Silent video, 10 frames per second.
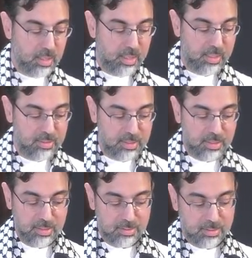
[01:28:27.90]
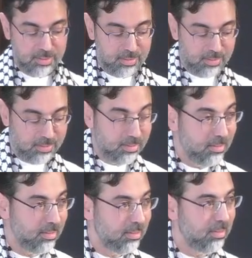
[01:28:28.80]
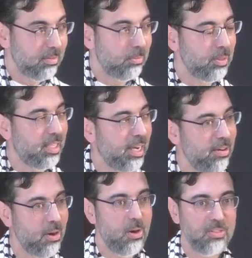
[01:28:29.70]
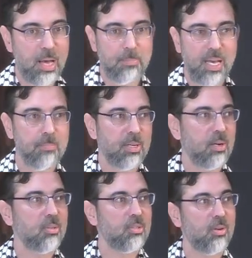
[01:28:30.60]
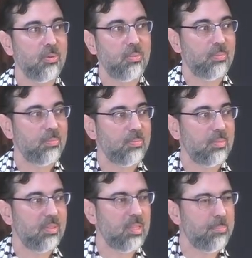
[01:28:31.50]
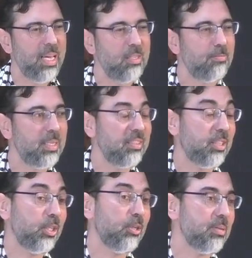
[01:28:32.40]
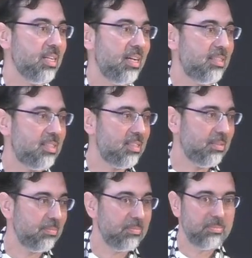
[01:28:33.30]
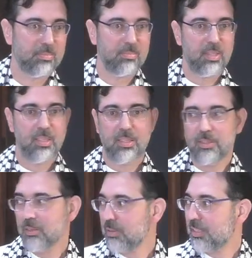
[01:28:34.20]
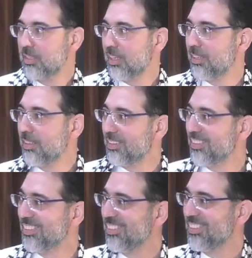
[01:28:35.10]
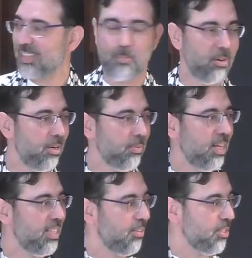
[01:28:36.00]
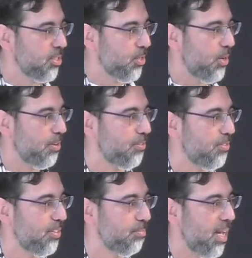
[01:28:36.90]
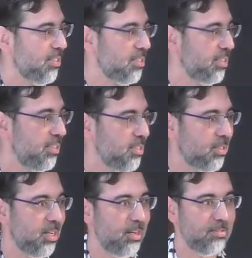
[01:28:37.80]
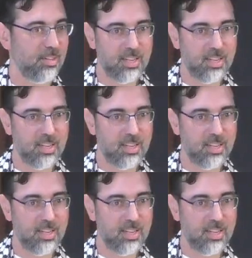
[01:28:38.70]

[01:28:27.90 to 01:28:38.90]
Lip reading: Indeed, we carry all that pain, but also the pain of being dehumanized. You know this thing that I'm wearing right now, this scarf, Palestinian scarf?